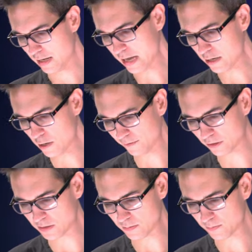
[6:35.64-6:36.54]
I don't know if
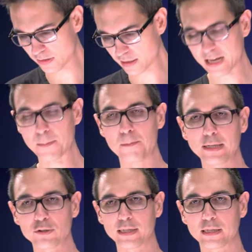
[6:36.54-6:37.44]
there's a like a
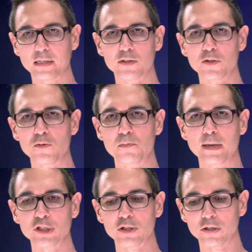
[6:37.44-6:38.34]
metric to
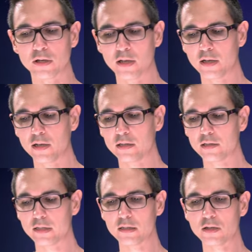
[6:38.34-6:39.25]
measure
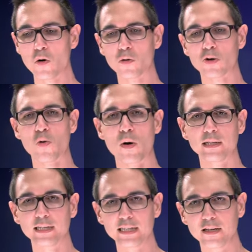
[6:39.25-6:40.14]
the total
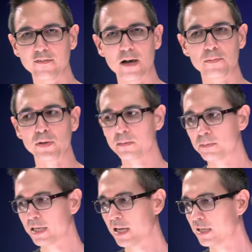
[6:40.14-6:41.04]
quantity of output
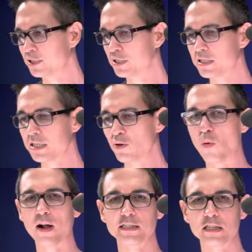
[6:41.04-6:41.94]
beyond just the
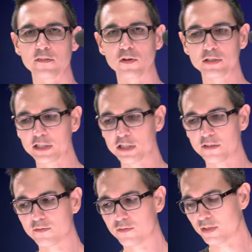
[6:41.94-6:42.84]
watts and the voltage
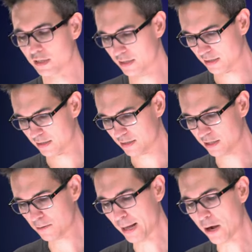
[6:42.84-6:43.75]
of
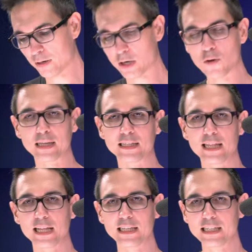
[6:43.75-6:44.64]
you know, power going into
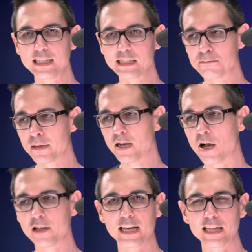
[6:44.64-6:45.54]
the LEDs, but
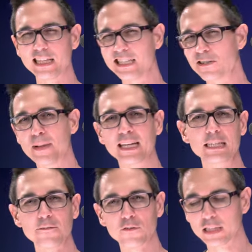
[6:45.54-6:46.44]
all the LEDs are made
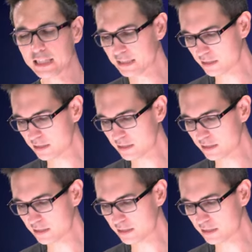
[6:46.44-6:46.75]
differently,